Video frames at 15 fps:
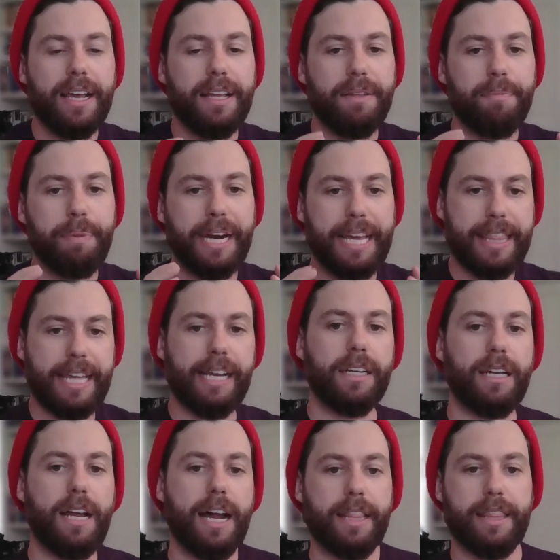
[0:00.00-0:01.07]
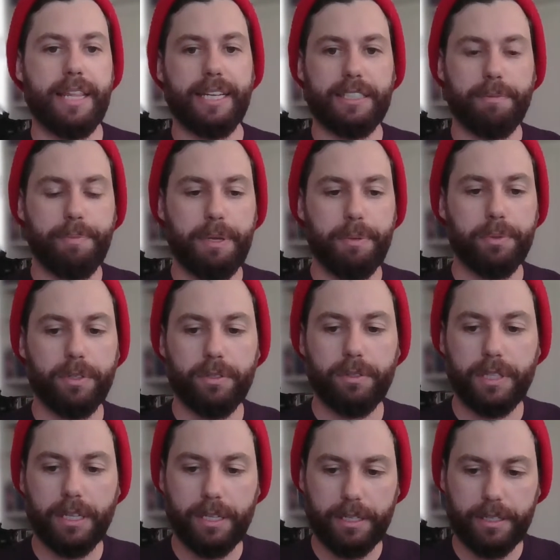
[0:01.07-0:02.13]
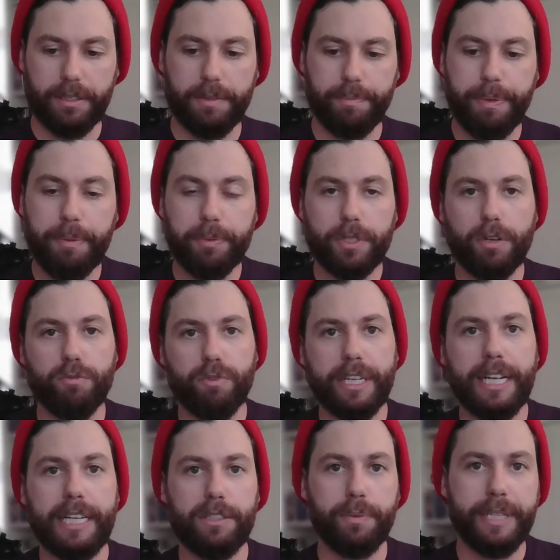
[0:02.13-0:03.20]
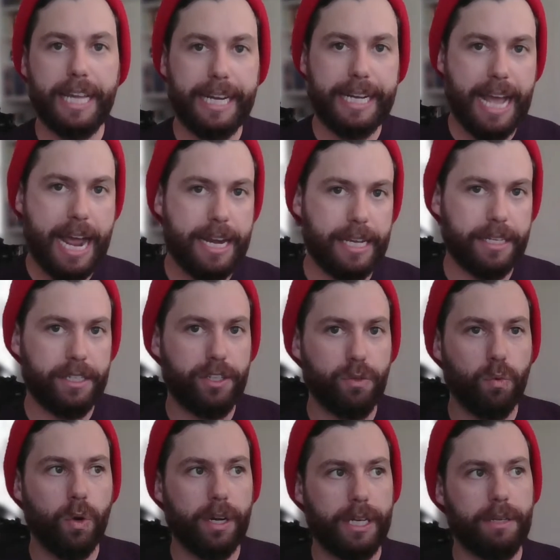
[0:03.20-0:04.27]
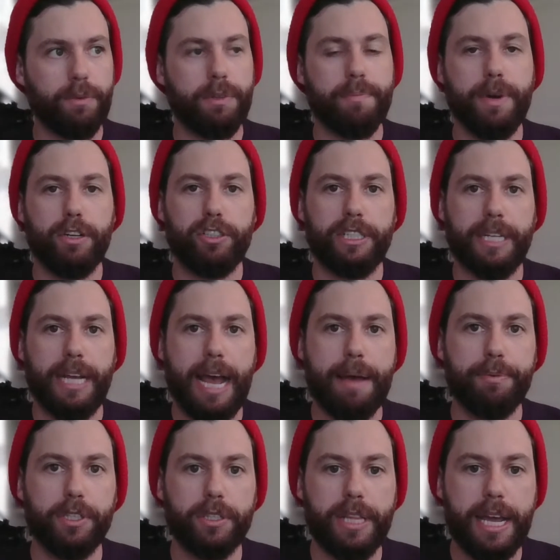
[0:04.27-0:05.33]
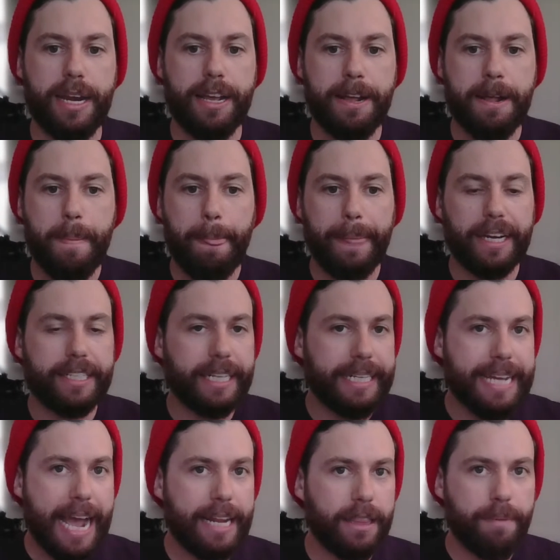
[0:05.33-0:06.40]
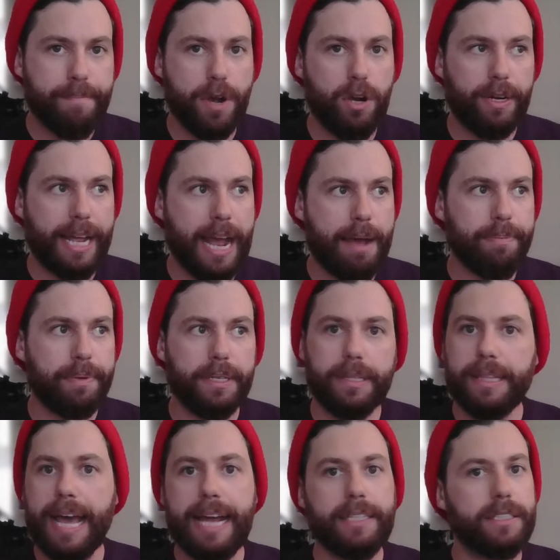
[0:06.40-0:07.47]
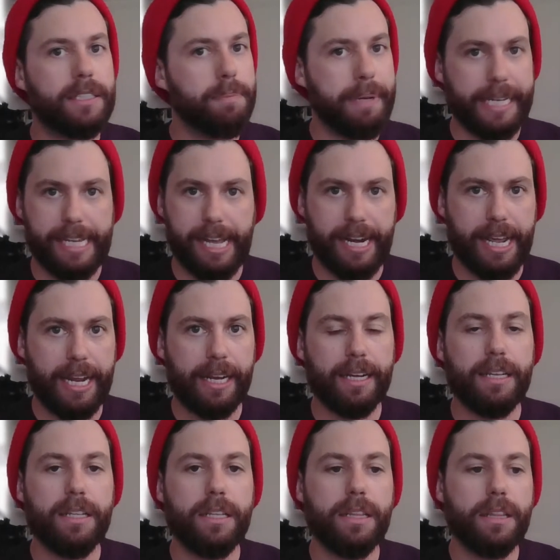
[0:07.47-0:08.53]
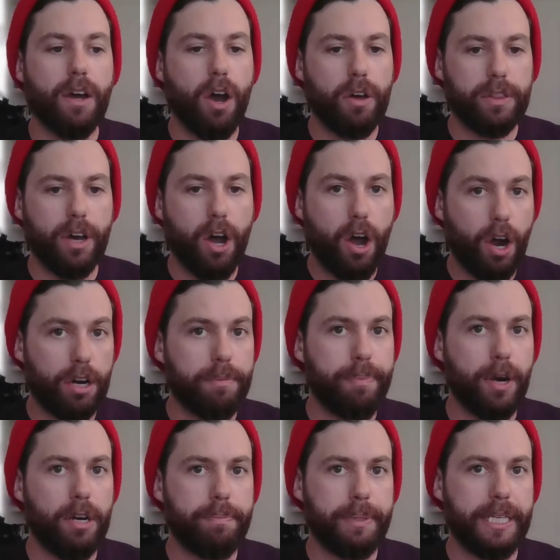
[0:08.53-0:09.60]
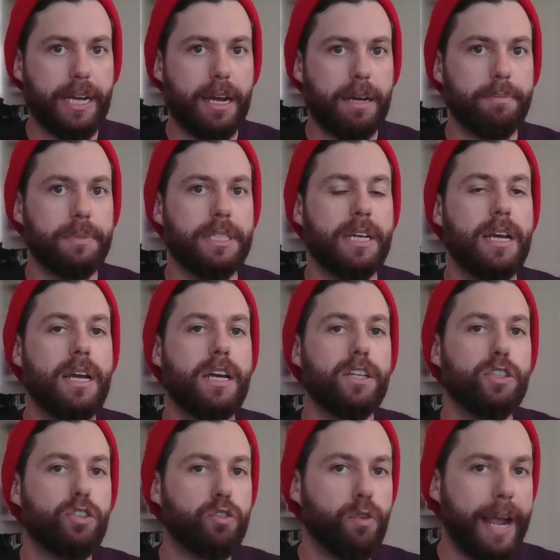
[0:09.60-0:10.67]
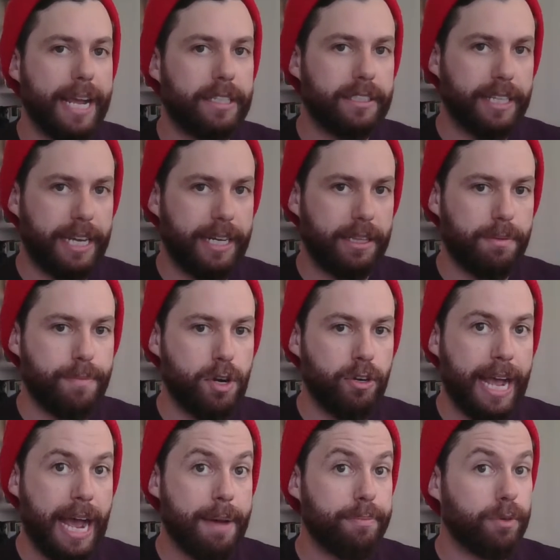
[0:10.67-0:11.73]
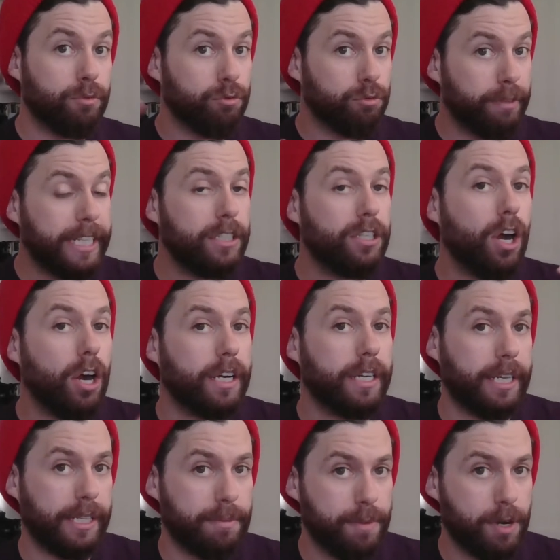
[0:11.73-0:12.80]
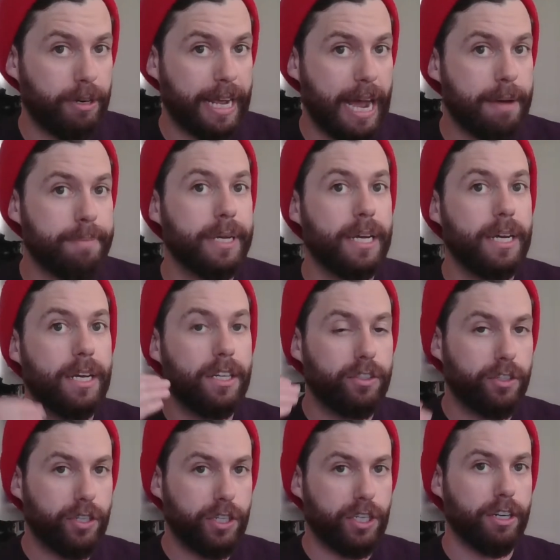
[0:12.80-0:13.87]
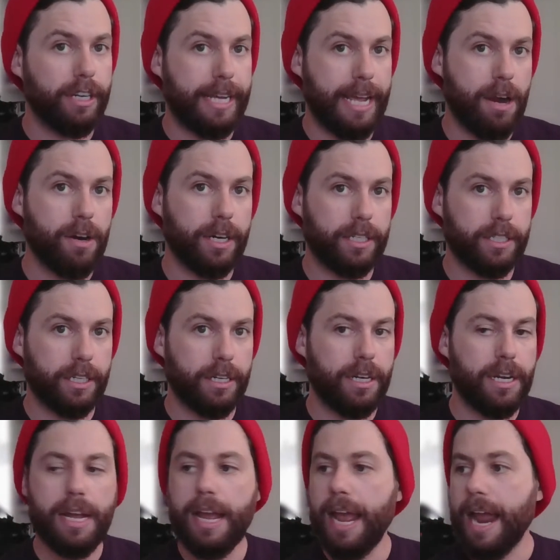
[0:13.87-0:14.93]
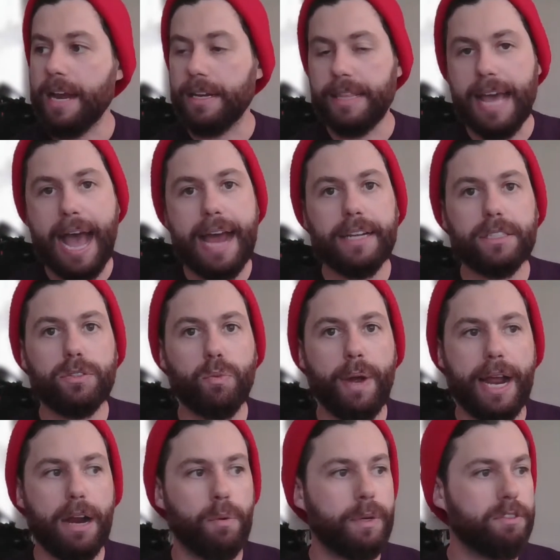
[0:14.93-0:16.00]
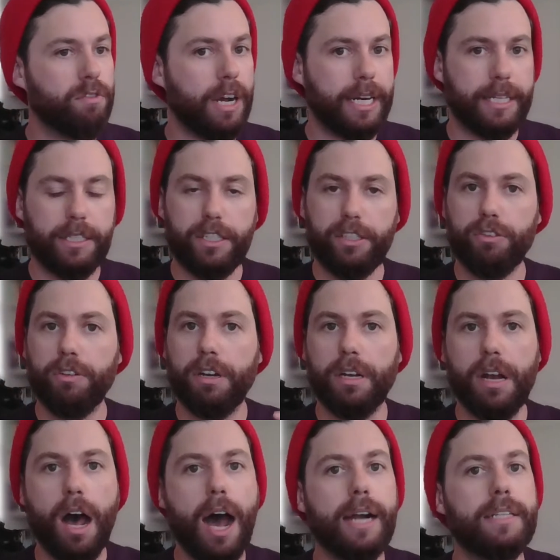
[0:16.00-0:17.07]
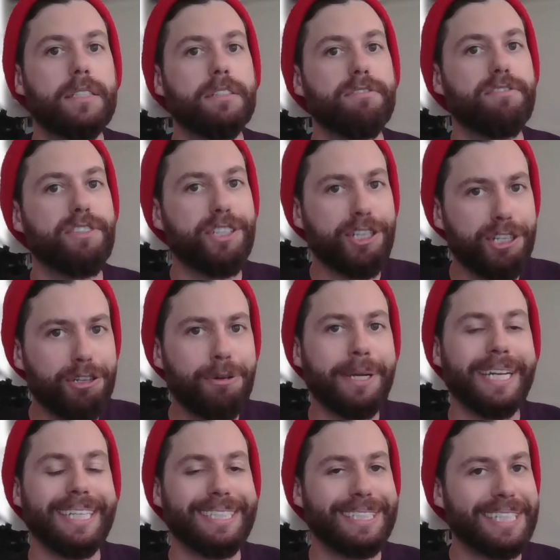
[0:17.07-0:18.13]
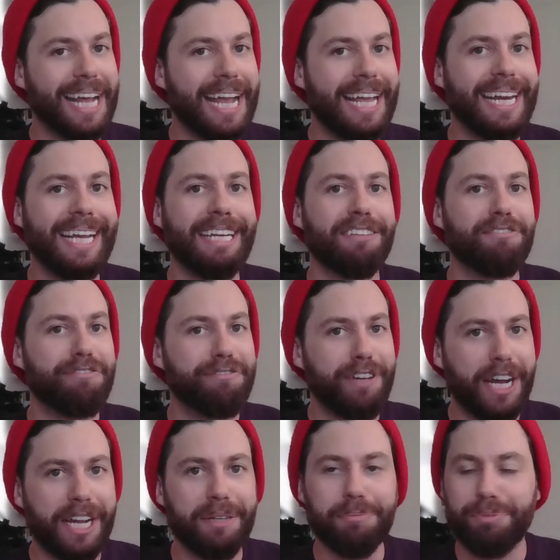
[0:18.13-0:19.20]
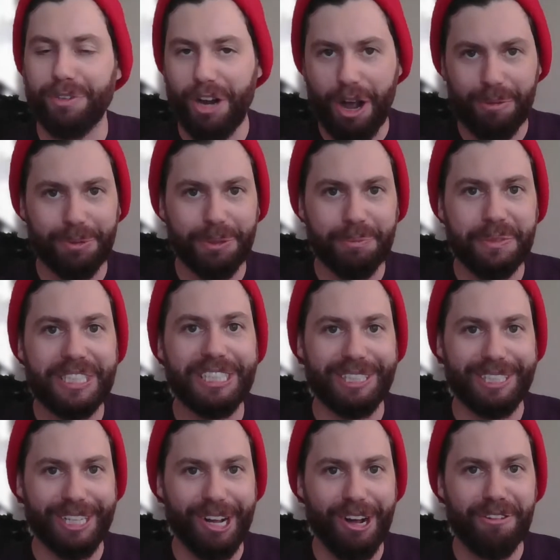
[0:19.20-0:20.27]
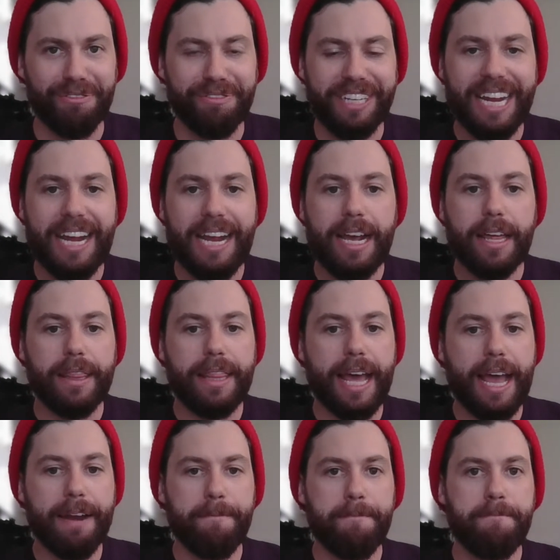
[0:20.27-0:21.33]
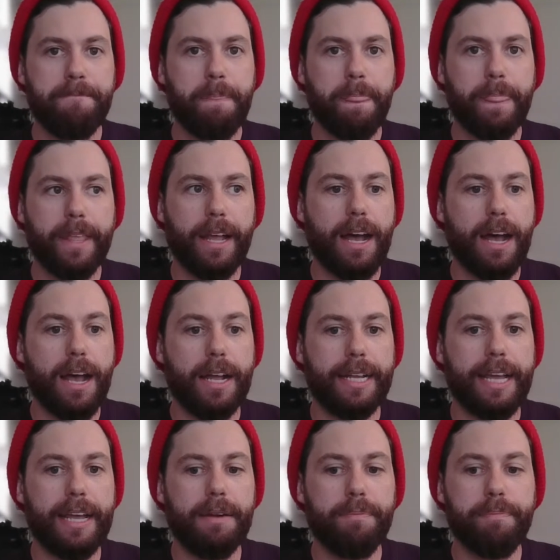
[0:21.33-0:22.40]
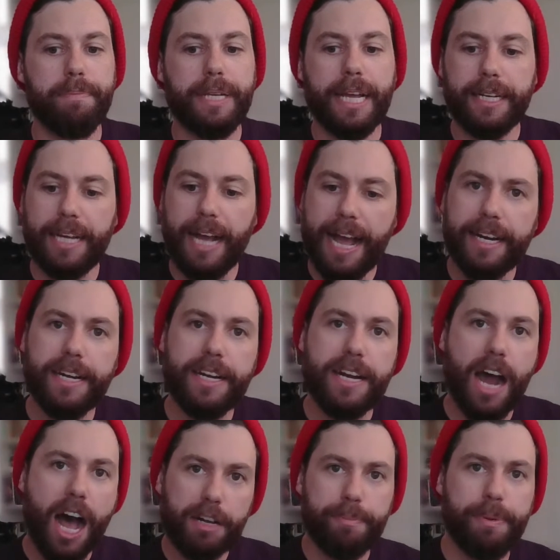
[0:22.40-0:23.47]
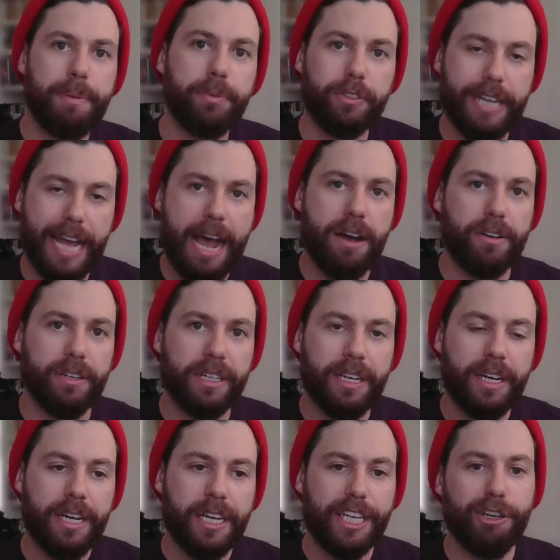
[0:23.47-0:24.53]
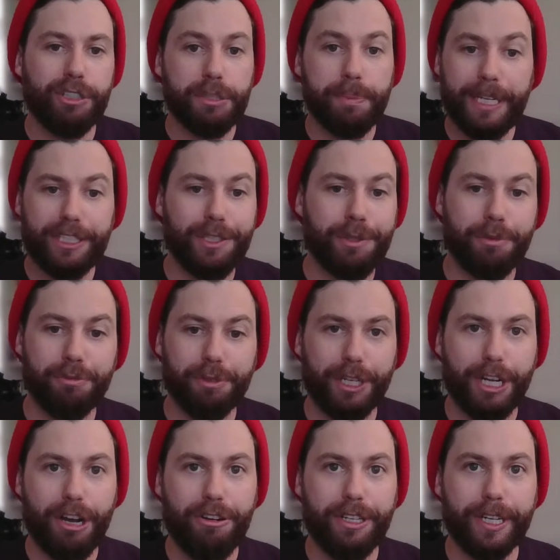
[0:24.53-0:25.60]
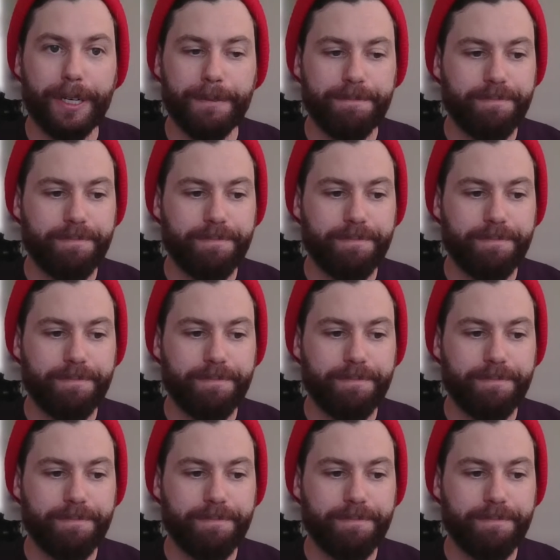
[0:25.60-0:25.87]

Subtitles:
I think a lot of things that the people don't realize when they get into working with motion capture, that to get the MOCAP, that's the beginning. The hard part becomes translating the MOCAP, retargeting the MOCAP to your character. And that is where we run into lots of new and exciting and fun problems to solve that can kind of knock people down, especially with Rokoko.